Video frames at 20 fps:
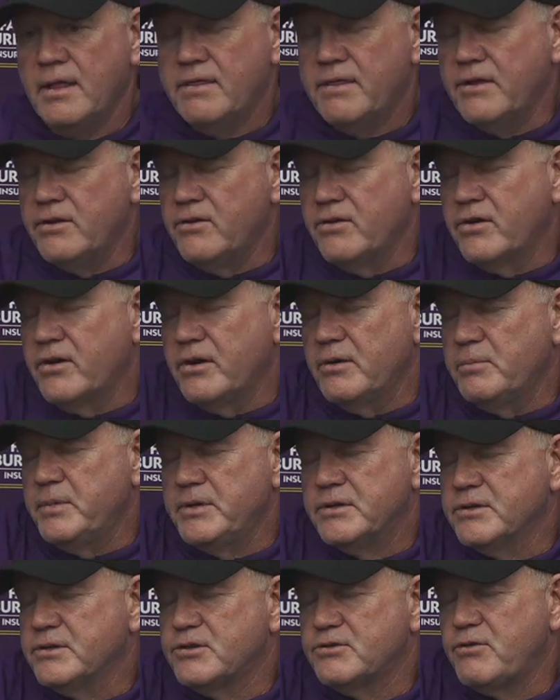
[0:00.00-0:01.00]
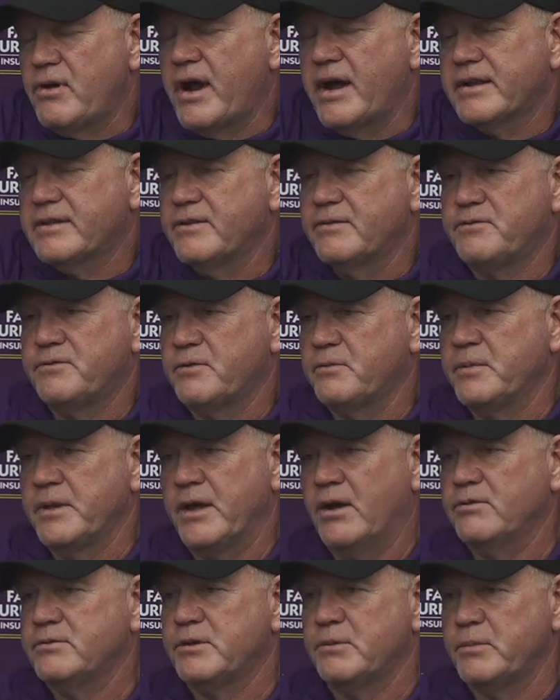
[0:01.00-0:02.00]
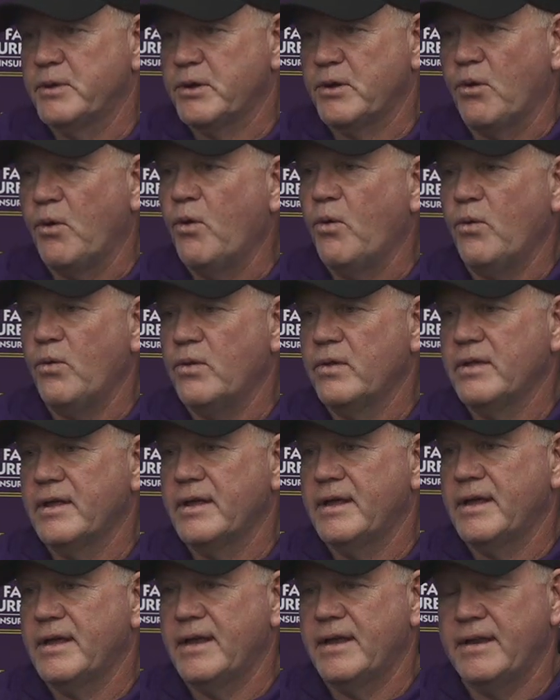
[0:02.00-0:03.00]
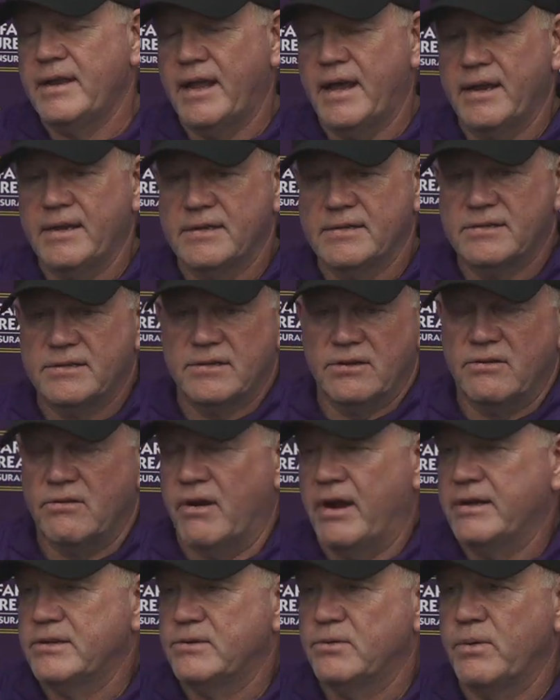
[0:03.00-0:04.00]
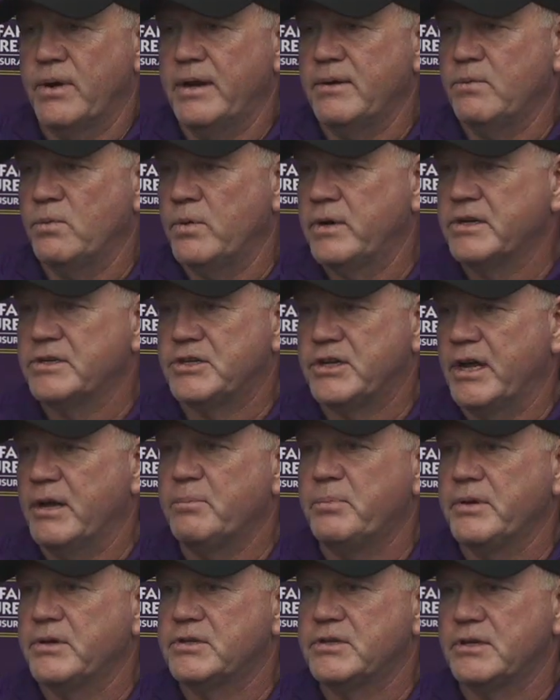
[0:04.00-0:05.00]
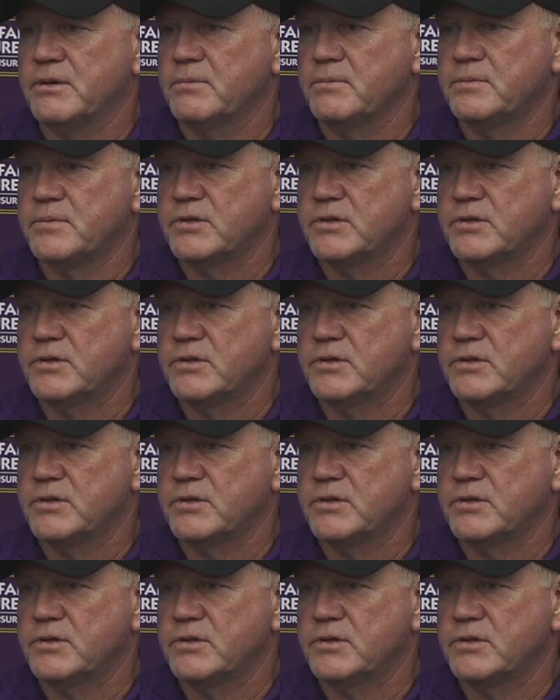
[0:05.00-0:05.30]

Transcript: then you're going to be distracted from the ultimate goal, and that is to graduate and win a championship.